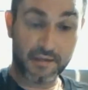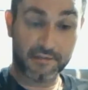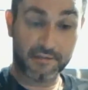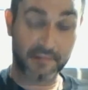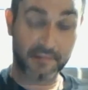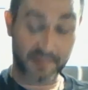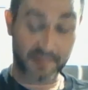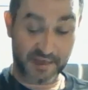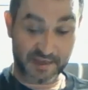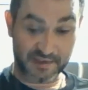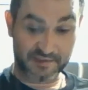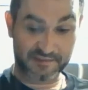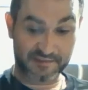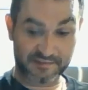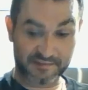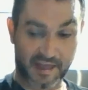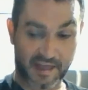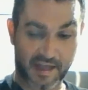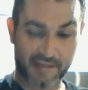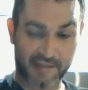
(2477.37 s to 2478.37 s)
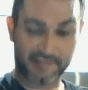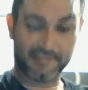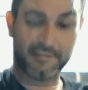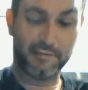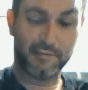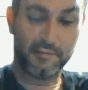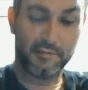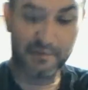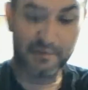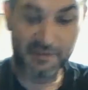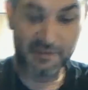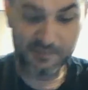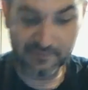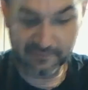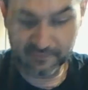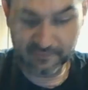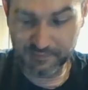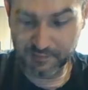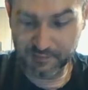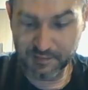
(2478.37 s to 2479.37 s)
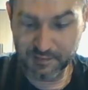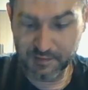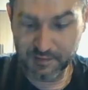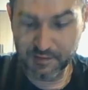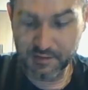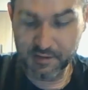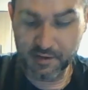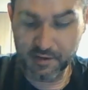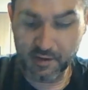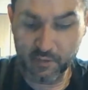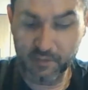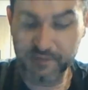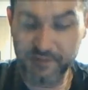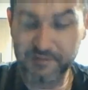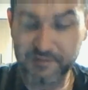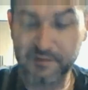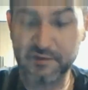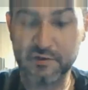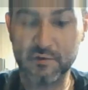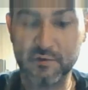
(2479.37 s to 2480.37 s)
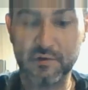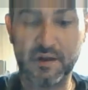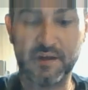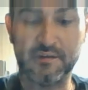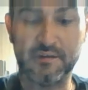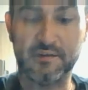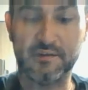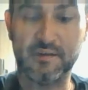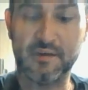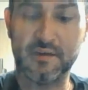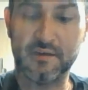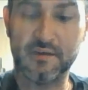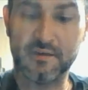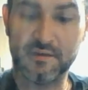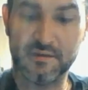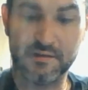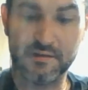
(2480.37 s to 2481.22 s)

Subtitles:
So that is that. So this was a cute idea.